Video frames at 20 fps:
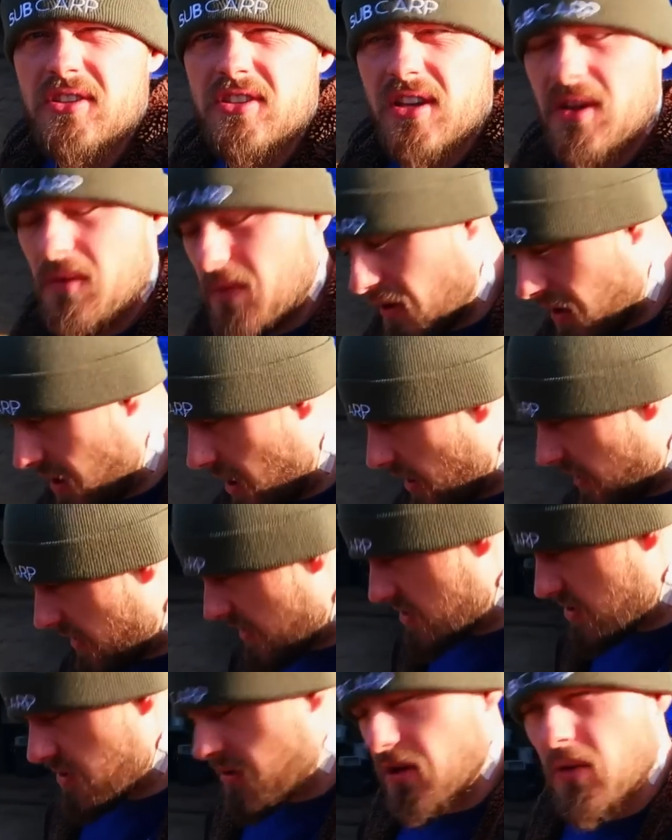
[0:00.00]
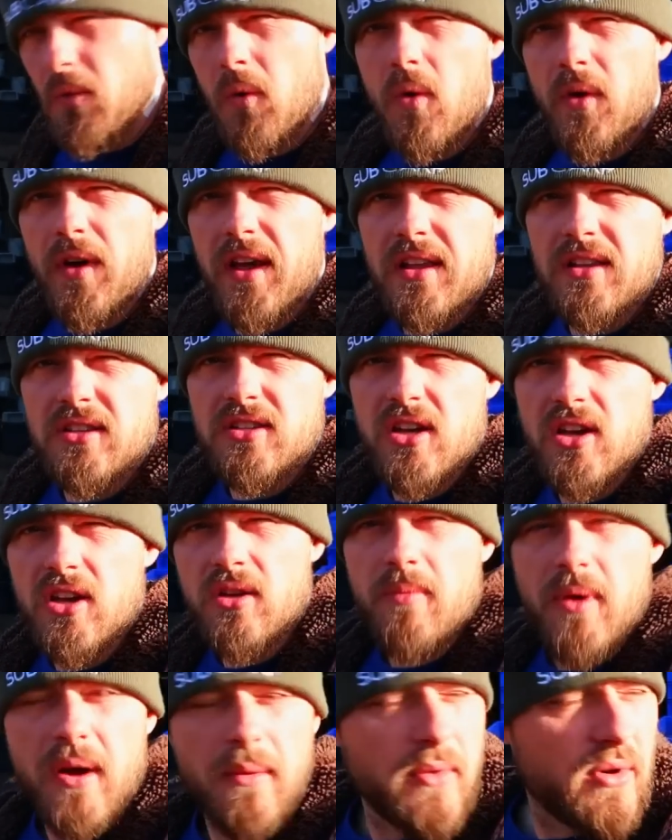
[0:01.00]
see what carnage I'm gonna walk
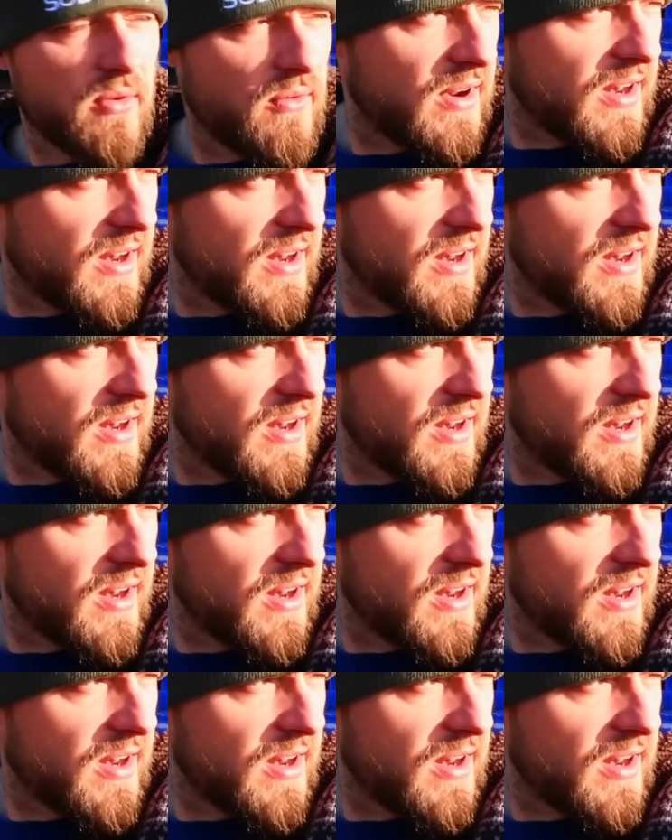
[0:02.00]
into, but I'm not